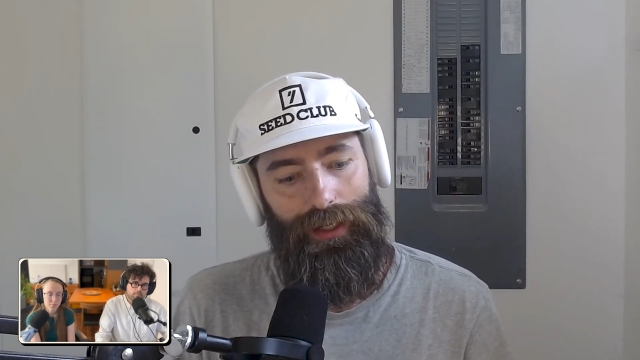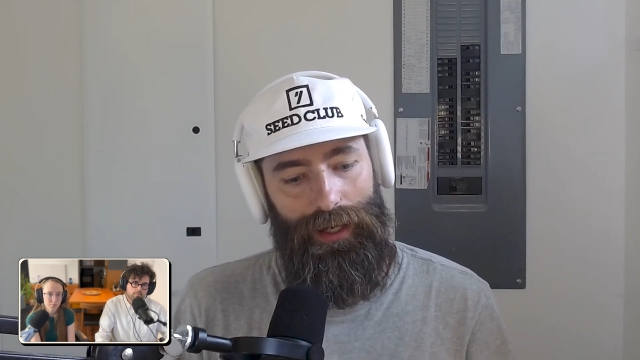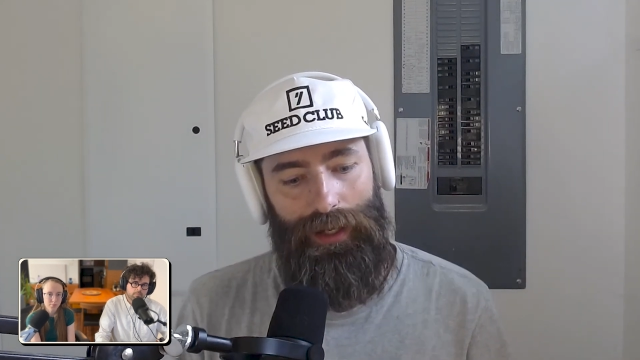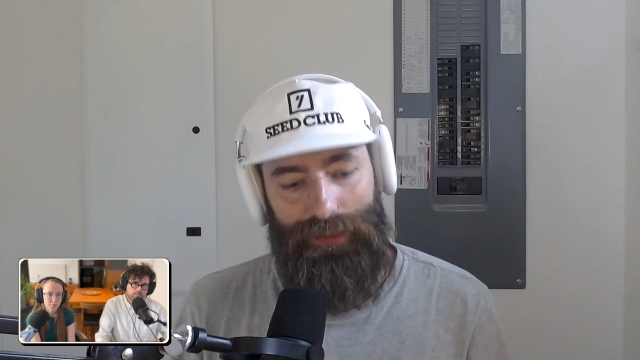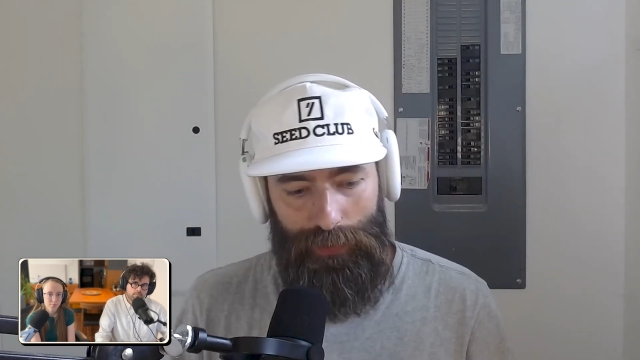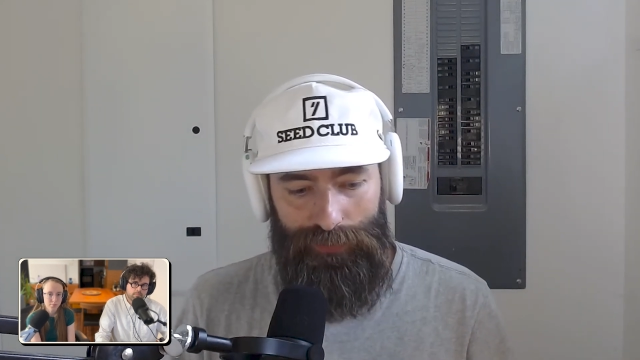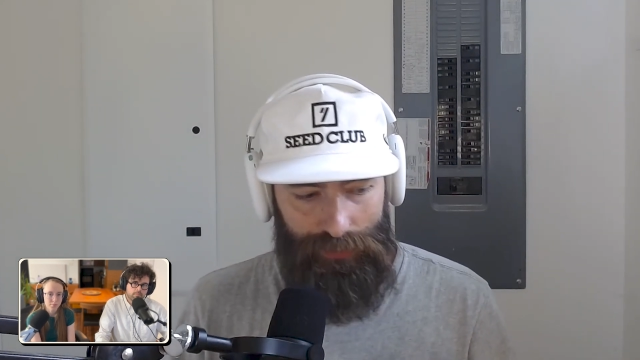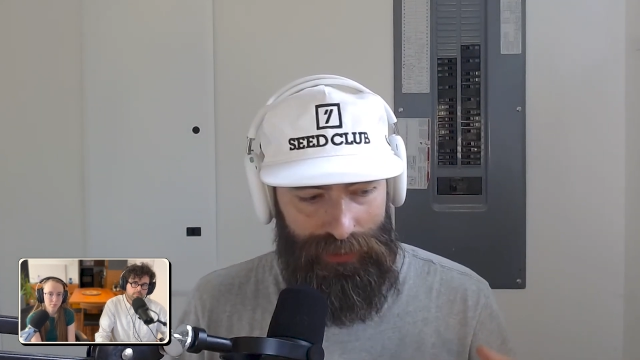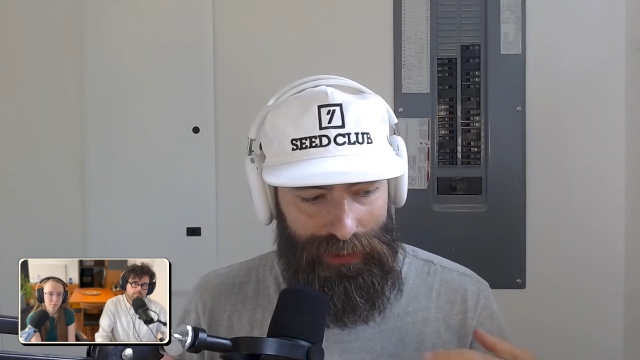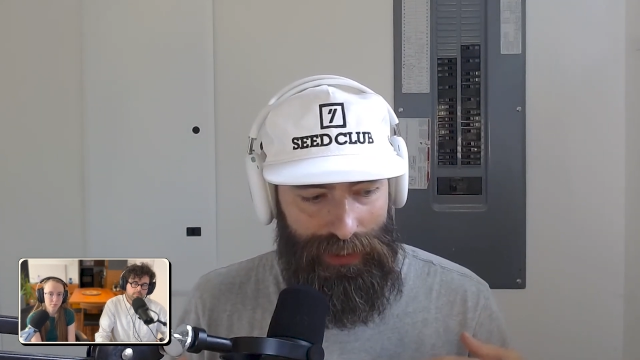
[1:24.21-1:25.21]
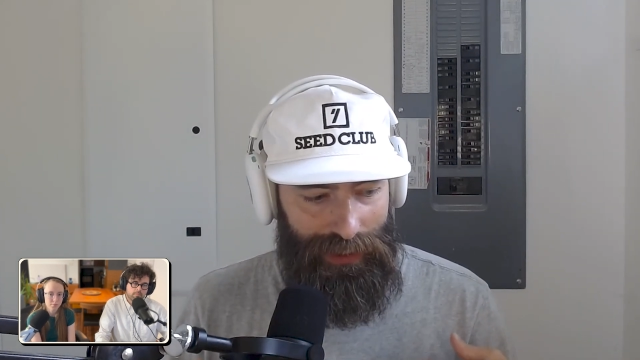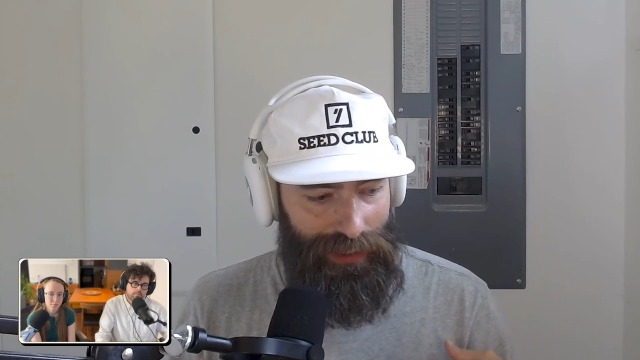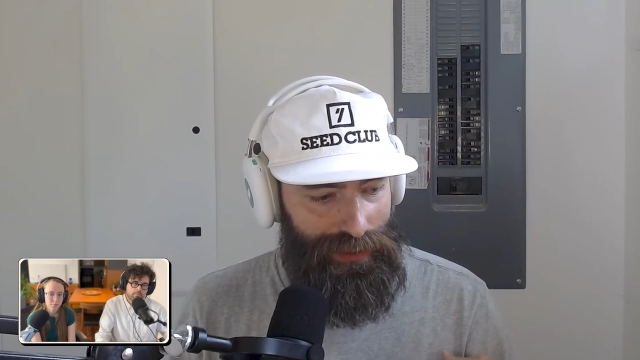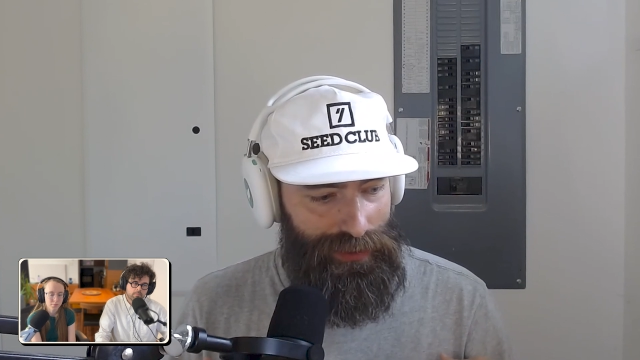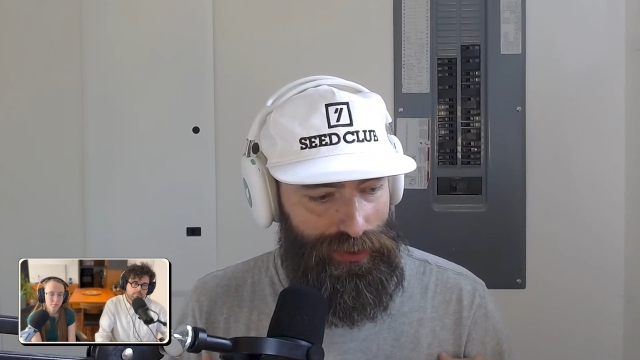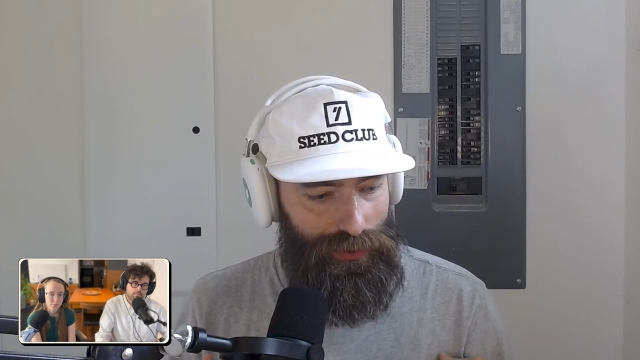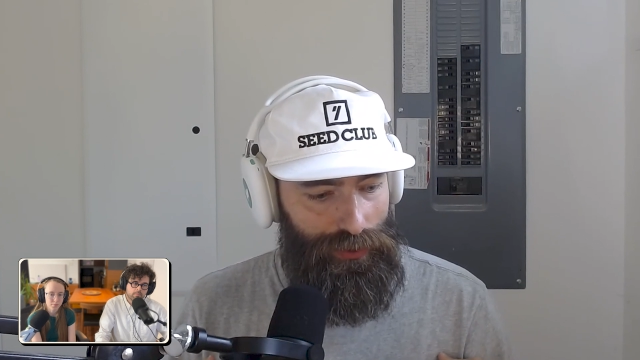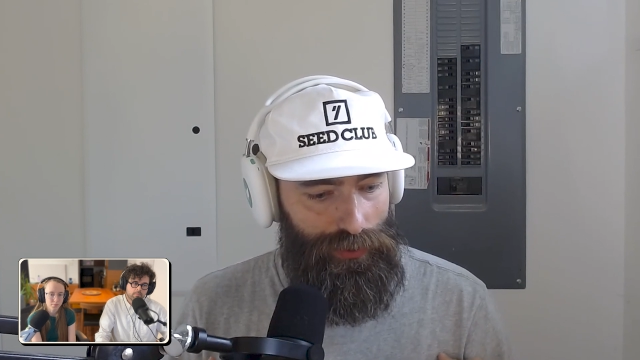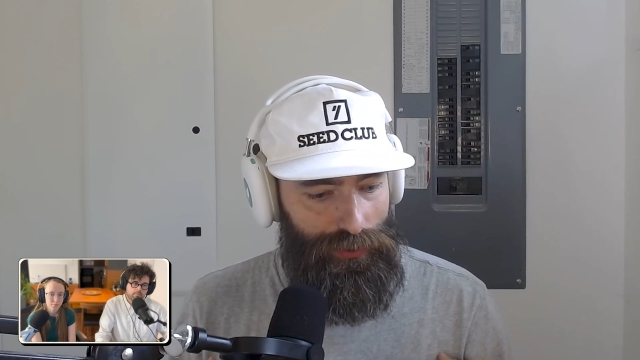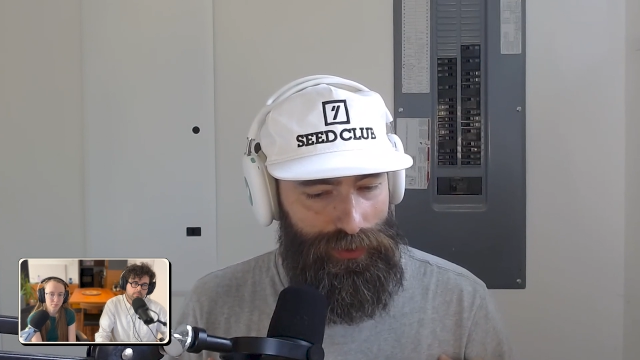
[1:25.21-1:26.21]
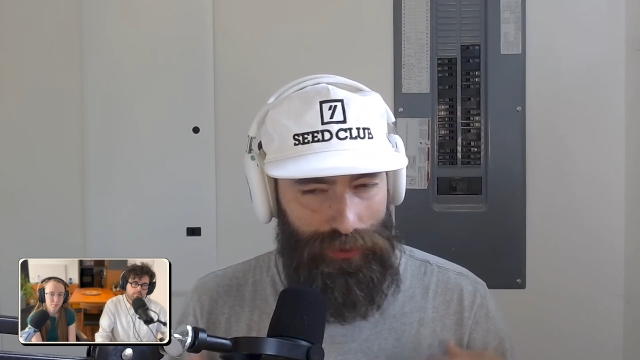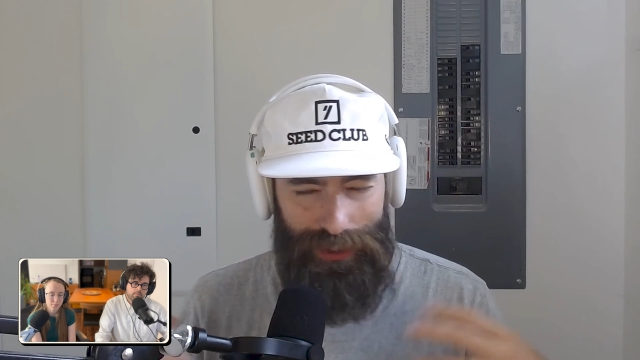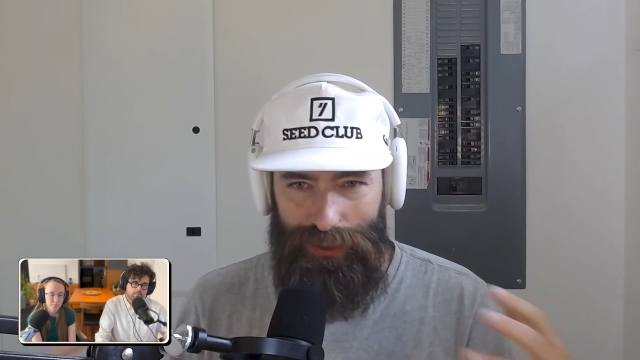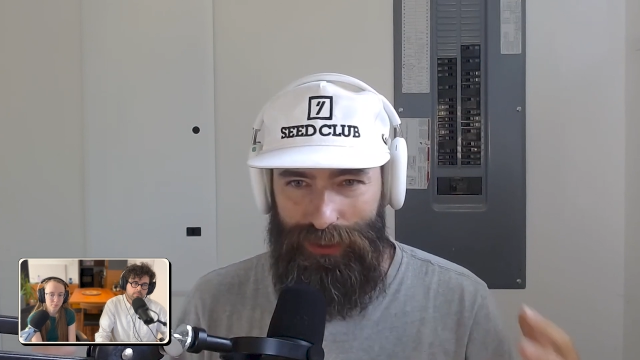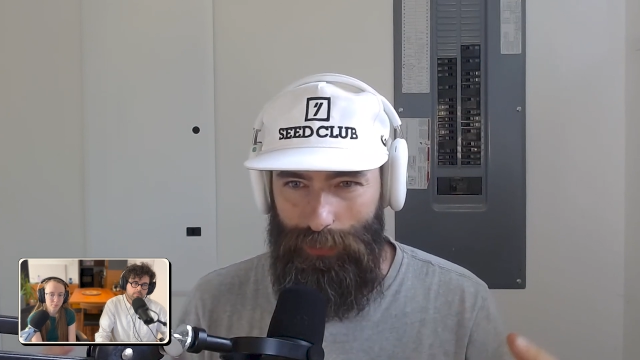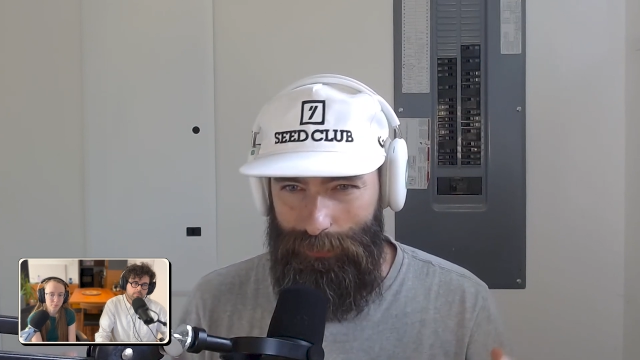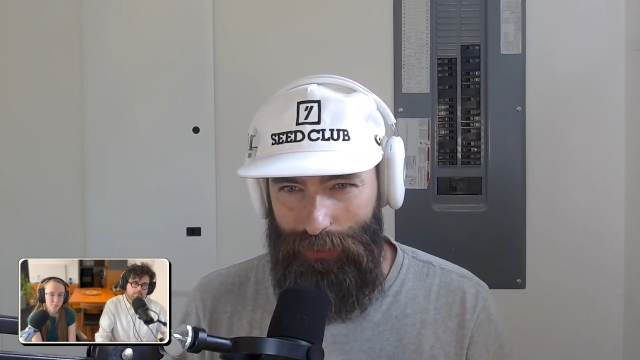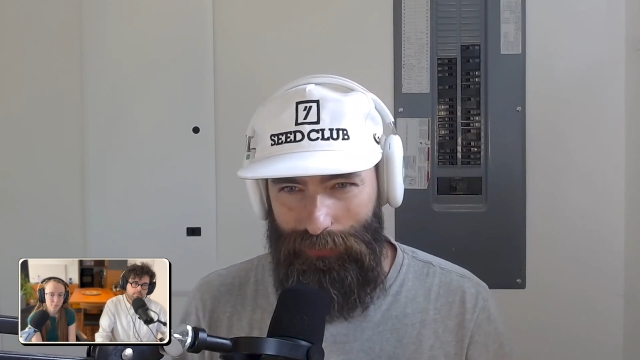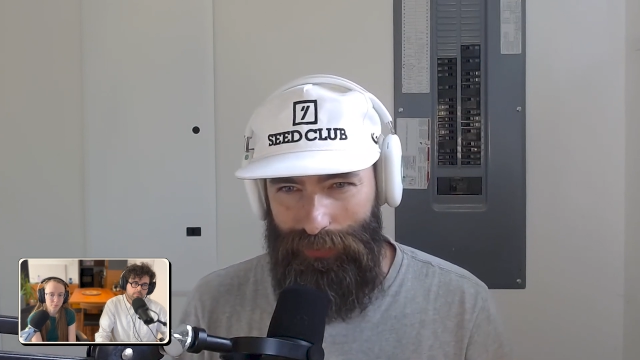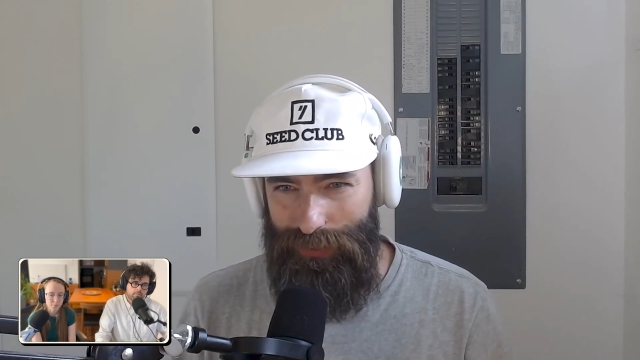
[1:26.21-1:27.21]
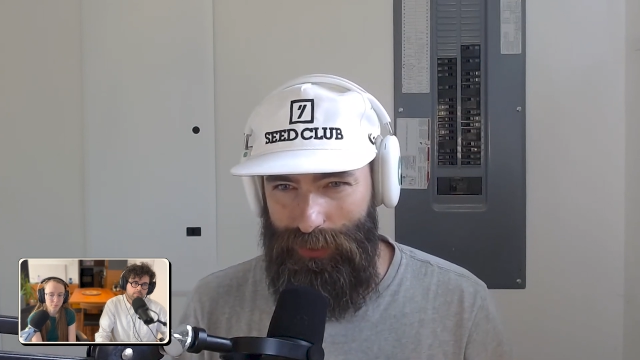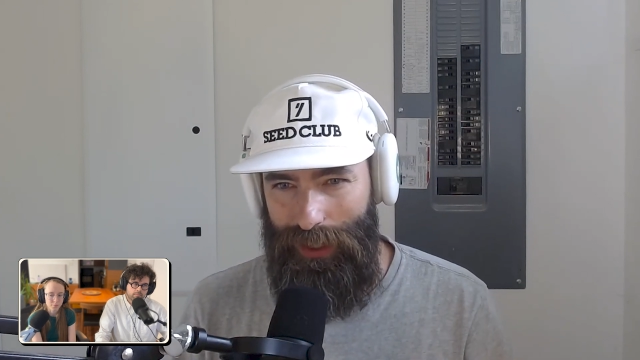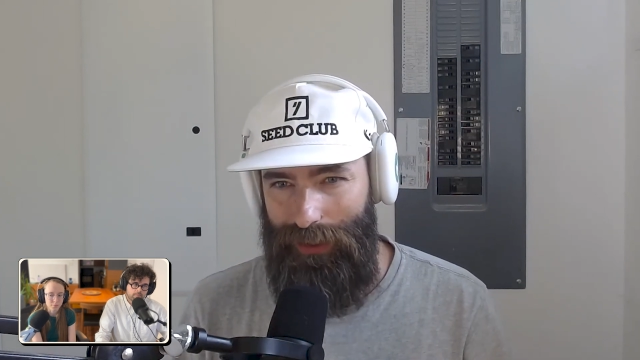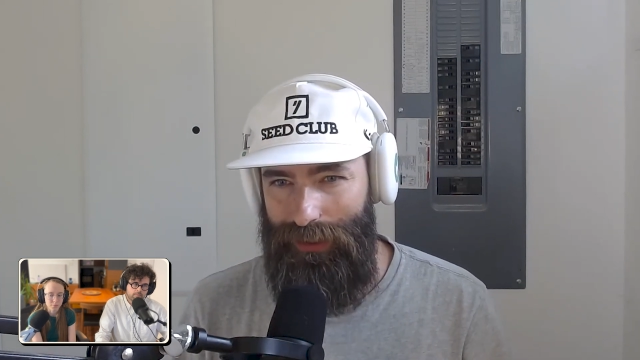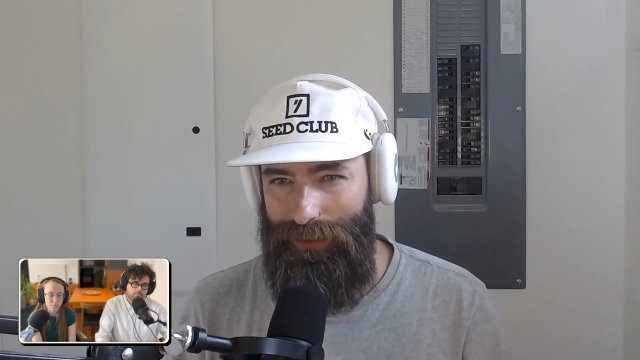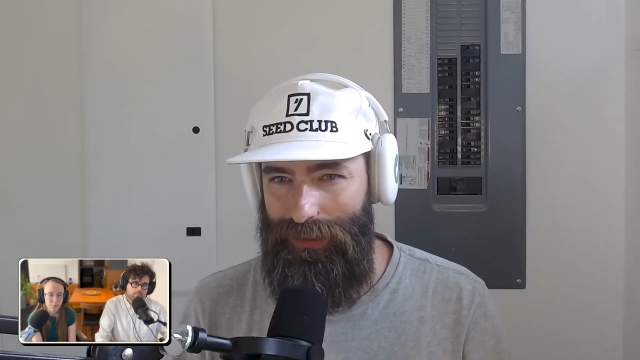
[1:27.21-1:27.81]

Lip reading: as a way of sort of getting into the trenches with builders who had